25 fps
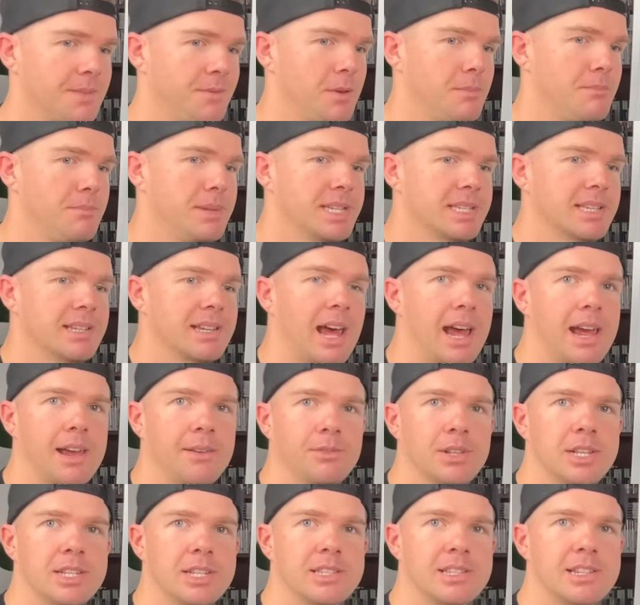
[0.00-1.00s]
If you miss a day
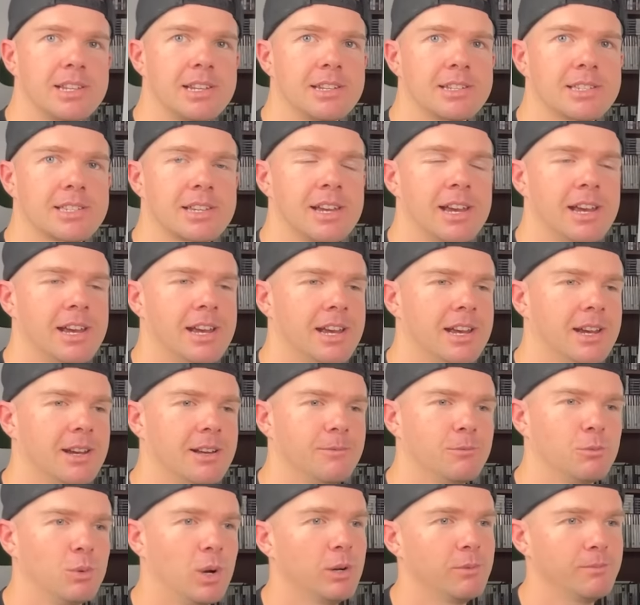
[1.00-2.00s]
of listings,
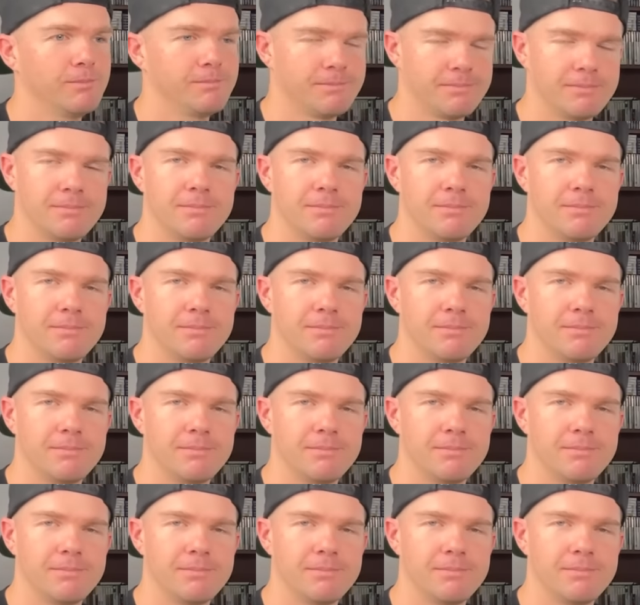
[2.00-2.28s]
well,